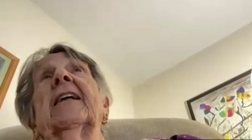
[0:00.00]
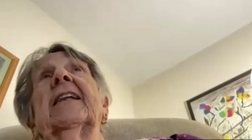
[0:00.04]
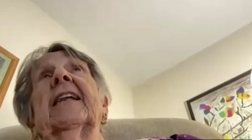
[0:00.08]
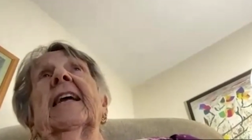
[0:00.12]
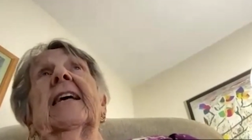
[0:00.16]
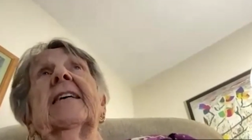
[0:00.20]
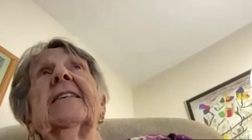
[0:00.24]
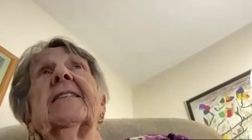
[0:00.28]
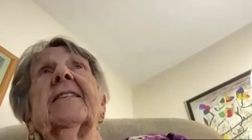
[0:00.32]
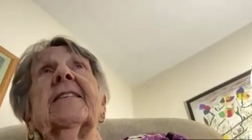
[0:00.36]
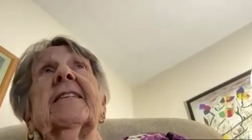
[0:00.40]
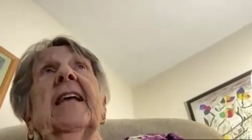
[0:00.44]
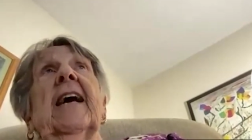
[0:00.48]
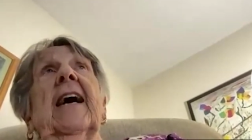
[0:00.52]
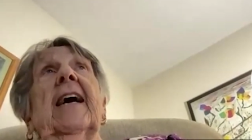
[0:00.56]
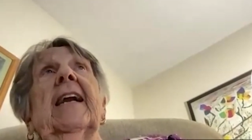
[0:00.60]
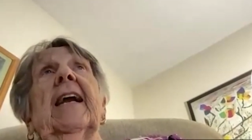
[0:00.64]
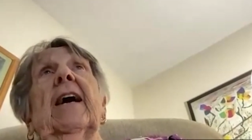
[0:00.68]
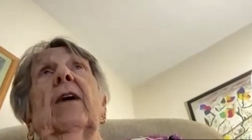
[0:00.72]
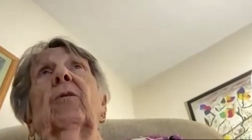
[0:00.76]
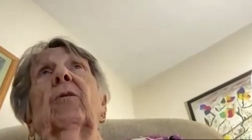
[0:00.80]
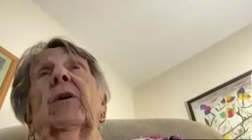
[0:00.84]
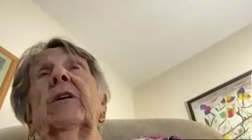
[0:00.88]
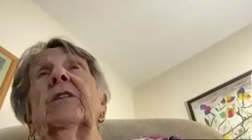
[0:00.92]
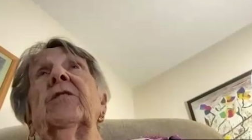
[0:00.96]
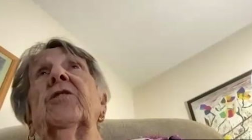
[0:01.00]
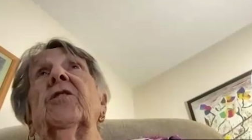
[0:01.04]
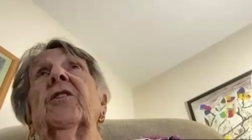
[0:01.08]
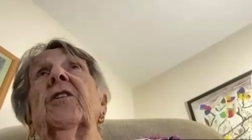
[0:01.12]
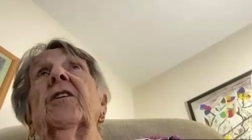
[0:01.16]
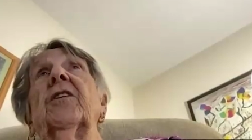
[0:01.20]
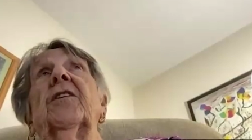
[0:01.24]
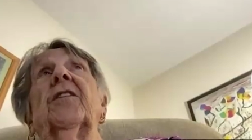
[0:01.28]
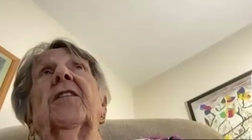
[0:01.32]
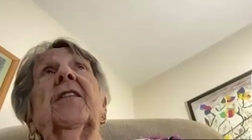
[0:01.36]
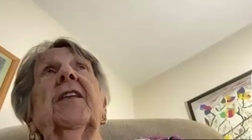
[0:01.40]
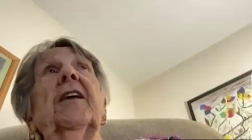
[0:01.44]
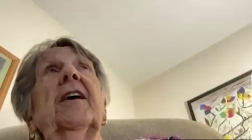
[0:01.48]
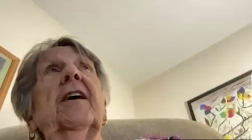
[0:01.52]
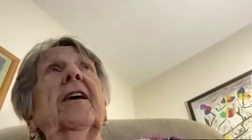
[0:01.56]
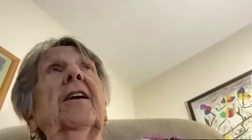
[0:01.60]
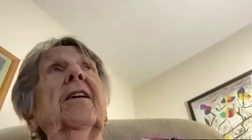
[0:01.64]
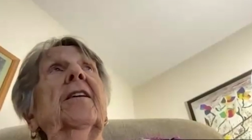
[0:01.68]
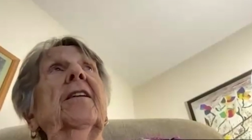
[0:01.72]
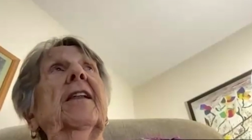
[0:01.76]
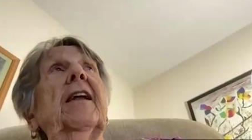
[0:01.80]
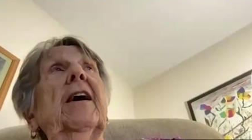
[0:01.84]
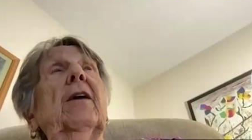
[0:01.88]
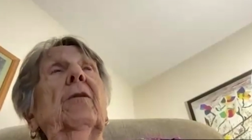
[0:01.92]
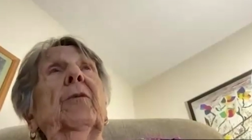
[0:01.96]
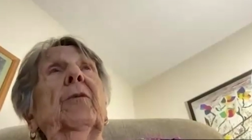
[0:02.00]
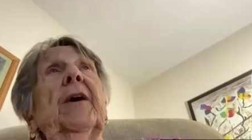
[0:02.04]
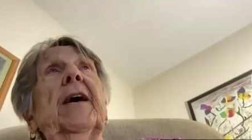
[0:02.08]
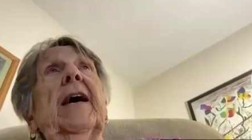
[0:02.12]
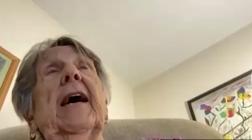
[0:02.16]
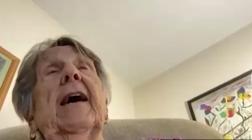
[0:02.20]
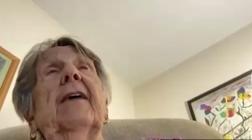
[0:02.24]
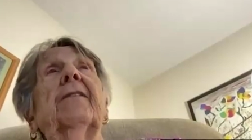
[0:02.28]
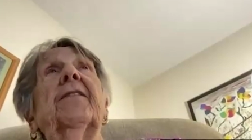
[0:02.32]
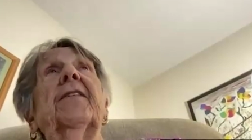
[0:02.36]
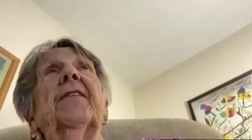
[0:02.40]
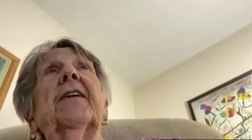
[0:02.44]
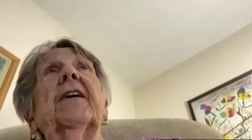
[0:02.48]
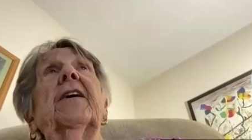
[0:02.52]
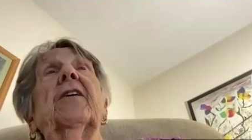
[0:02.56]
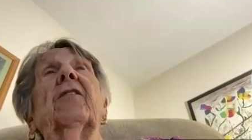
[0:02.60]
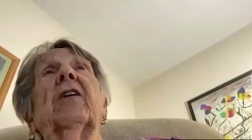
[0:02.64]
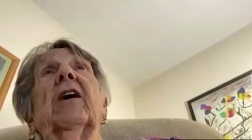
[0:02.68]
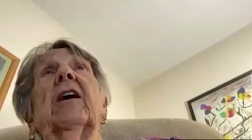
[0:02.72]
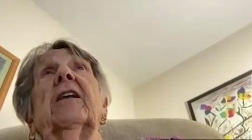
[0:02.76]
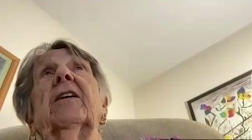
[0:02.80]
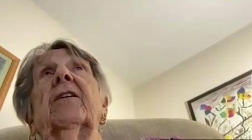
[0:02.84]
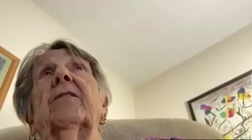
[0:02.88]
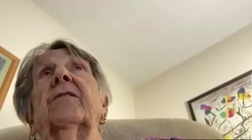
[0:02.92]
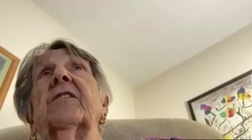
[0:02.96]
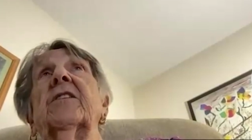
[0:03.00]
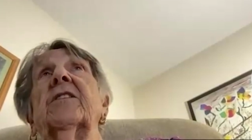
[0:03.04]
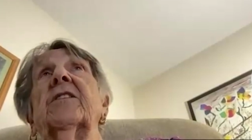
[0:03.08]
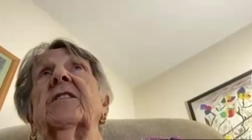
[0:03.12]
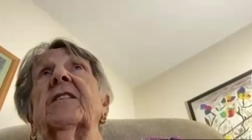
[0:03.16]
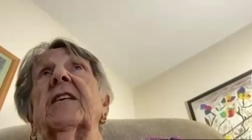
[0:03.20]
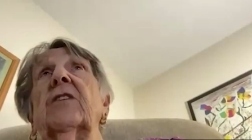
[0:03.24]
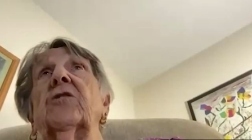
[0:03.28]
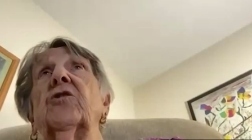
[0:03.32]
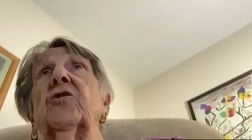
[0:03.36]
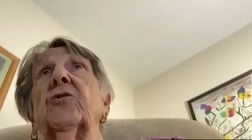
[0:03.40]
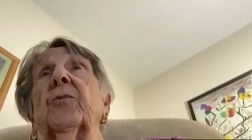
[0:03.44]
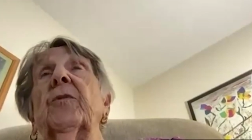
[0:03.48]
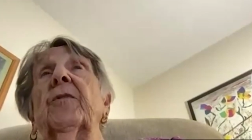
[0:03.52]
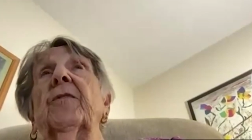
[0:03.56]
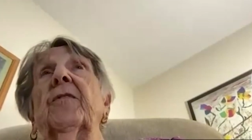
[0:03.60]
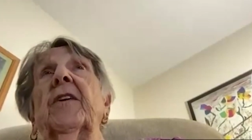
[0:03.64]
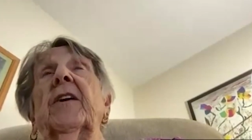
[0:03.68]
Last night, I went to the theater that we have here. I live in Century